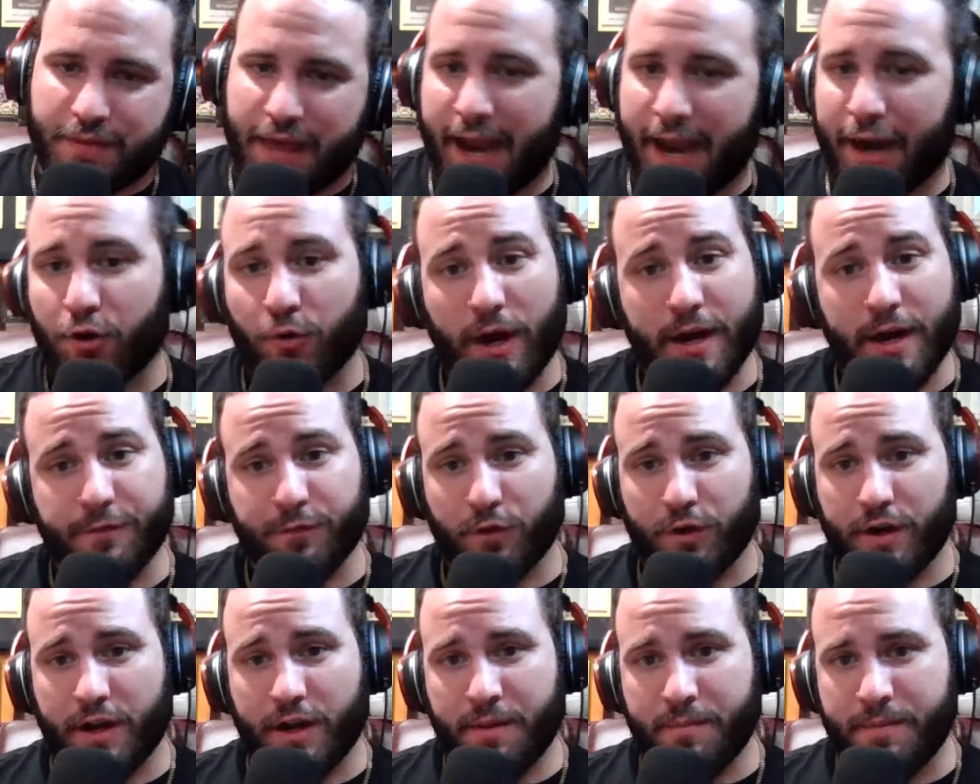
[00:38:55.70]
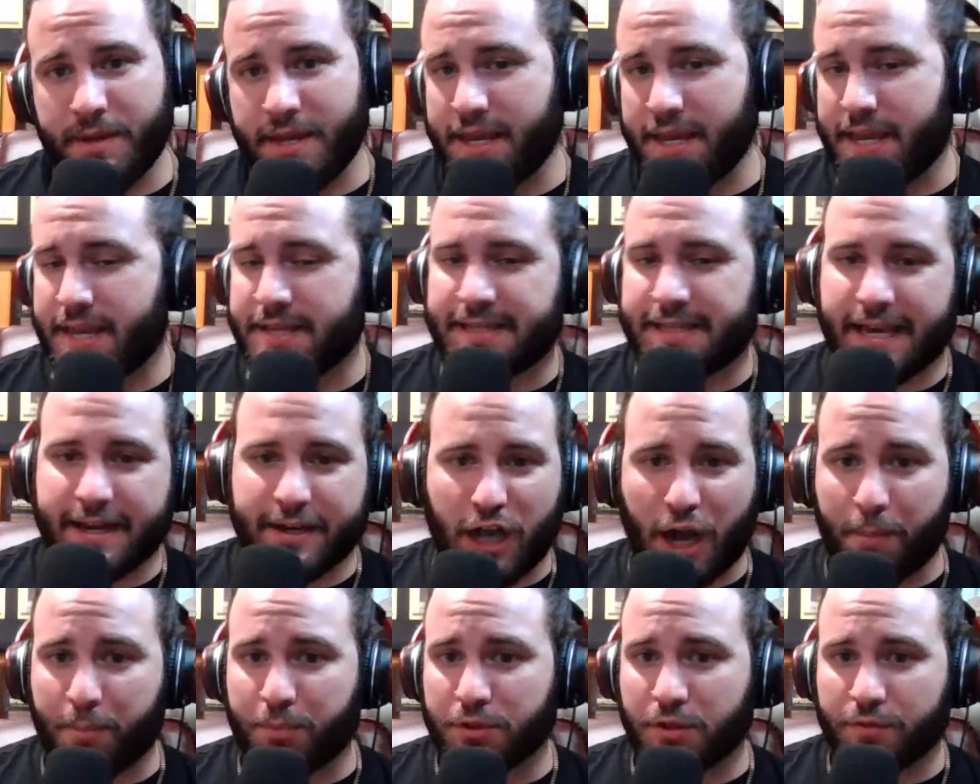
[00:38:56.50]
that great for him. He, he's
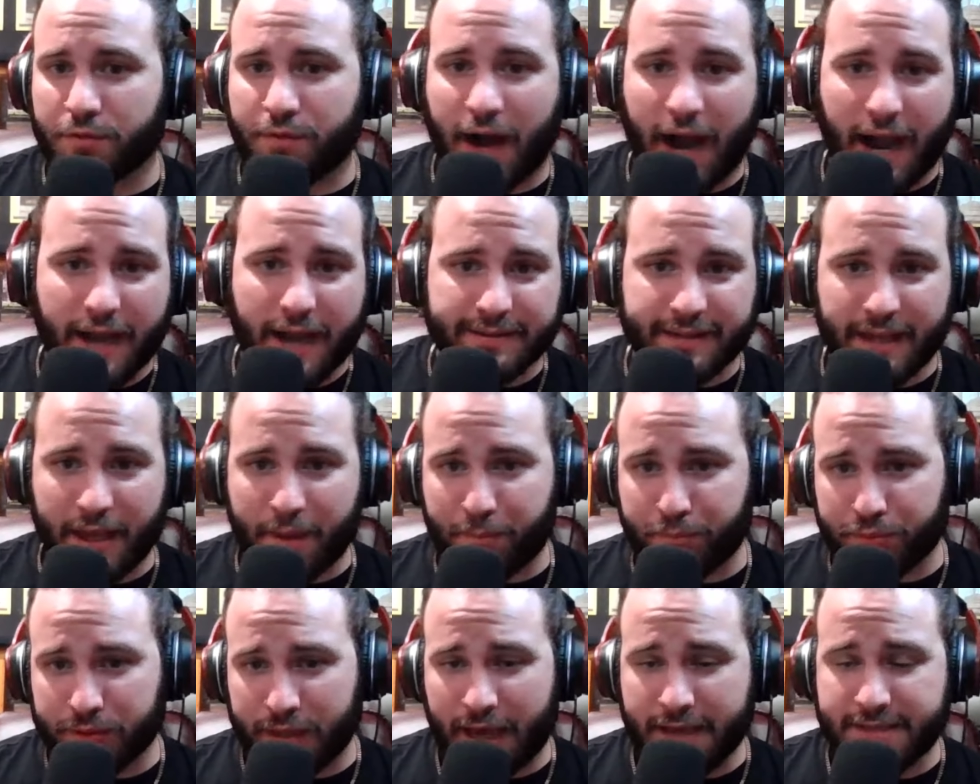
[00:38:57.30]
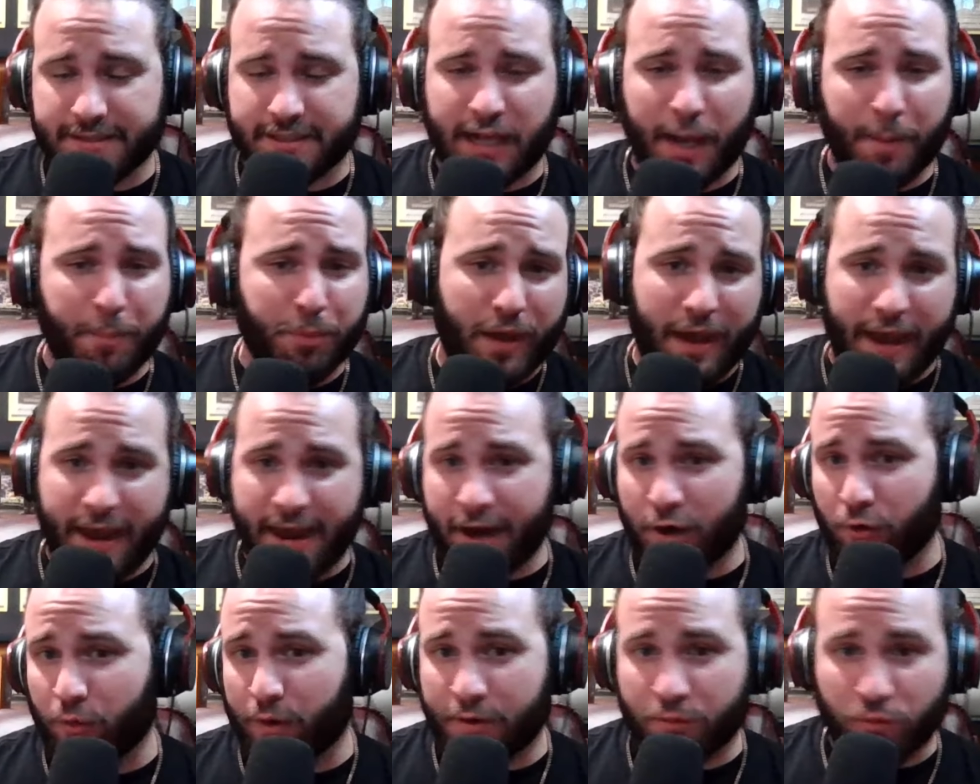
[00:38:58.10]
had a couple of highlight plays, a couple
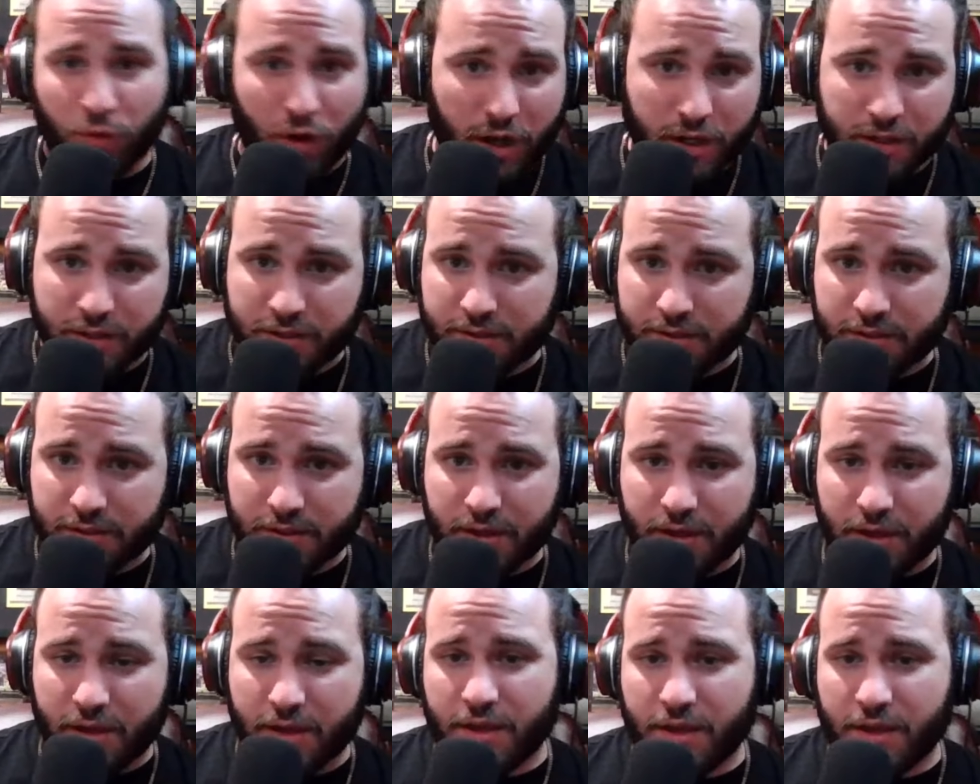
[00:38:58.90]
angry runs.